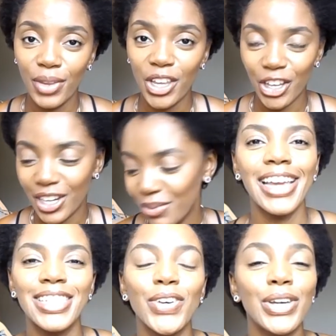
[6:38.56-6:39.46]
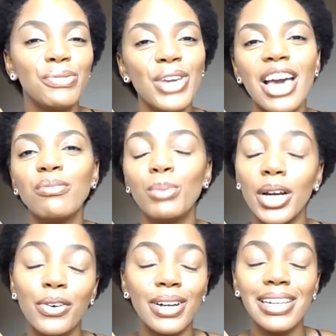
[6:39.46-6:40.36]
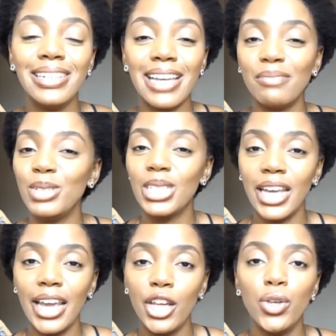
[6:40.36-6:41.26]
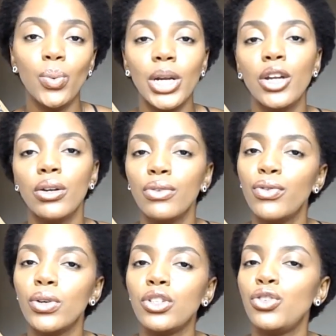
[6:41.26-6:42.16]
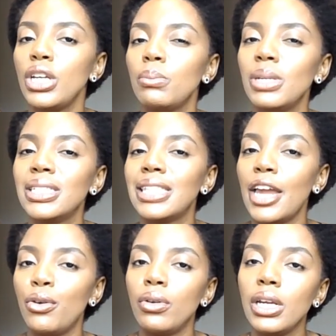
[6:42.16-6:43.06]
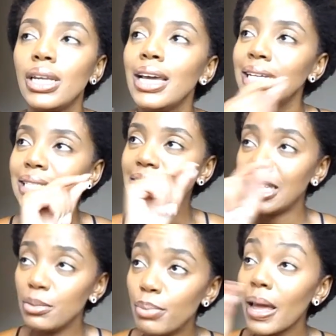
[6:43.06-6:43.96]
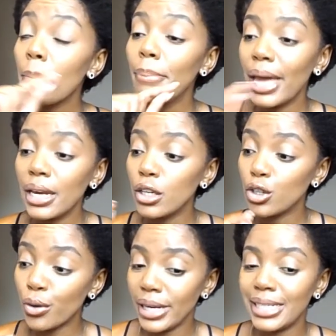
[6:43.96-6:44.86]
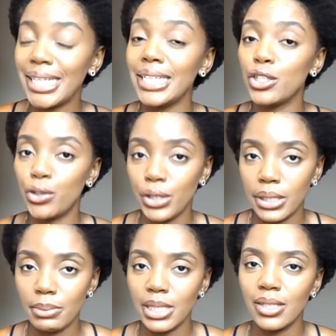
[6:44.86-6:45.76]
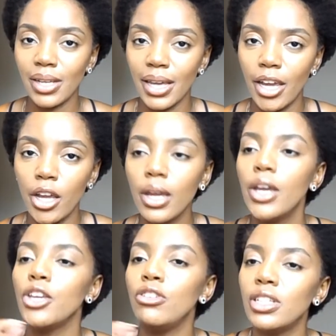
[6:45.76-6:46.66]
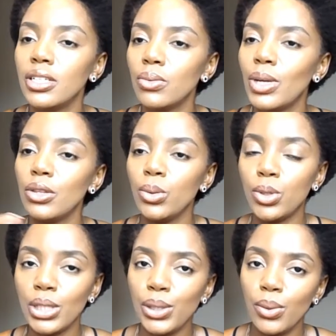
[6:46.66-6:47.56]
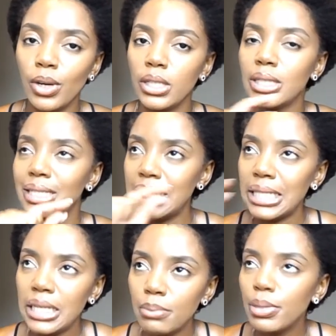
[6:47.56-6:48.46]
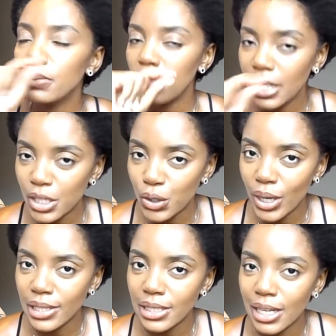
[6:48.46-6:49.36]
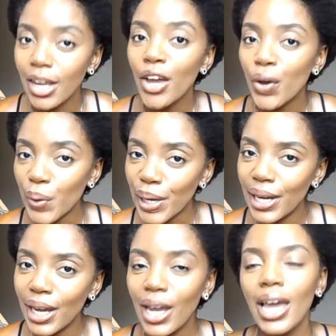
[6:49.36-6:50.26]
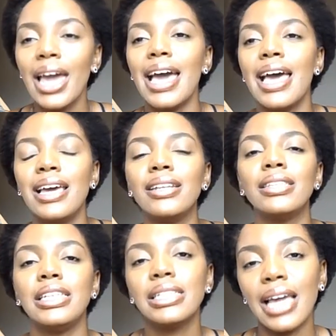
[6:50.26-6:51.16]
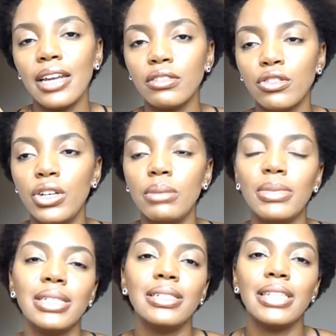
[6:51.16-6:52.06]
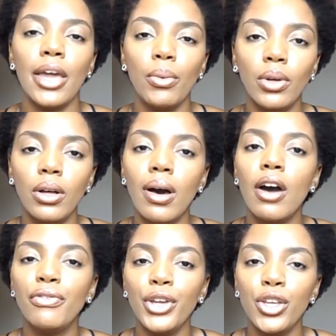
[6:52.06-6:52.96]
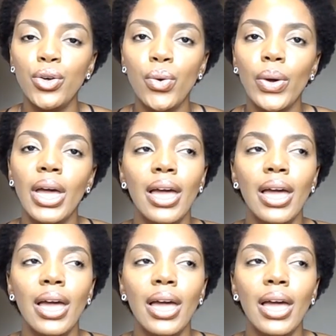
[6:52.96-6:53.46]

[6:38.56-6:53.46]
Good. So if you have moderately damaged hair, you want to look for treatments that read deep penetrating treatment, okay? You just want those two words, deep penetrating, okay? And these kind of treatments, they will offer you